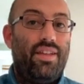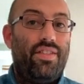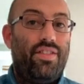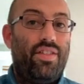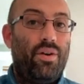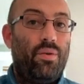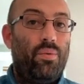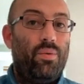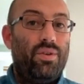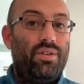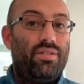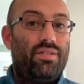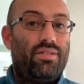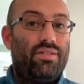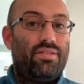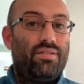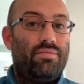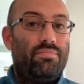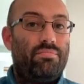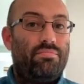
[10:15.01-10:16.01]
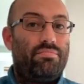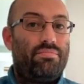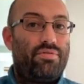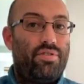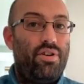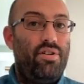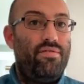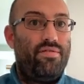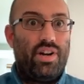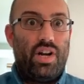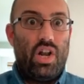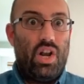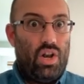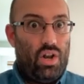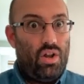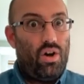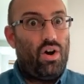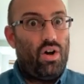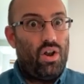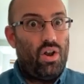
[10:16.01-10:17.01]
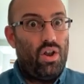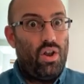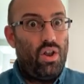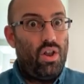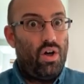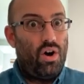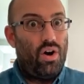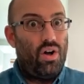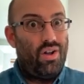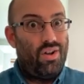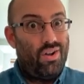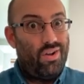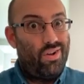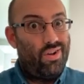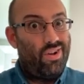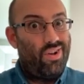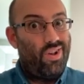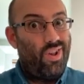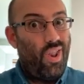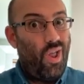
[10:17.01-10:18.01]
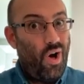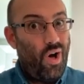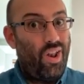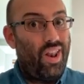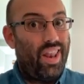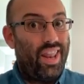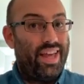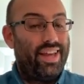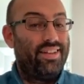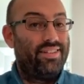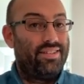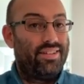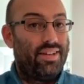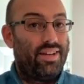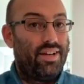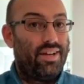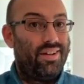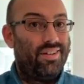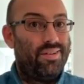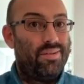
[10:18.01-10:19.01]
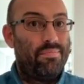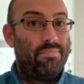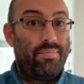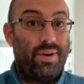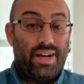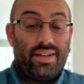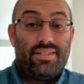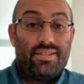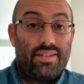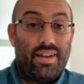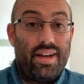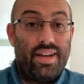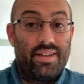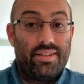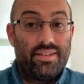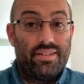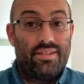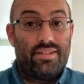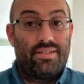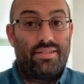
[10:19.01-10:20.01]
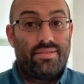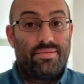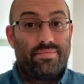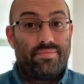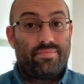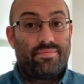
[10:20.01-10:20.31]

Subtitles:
that was proven a lot later by science.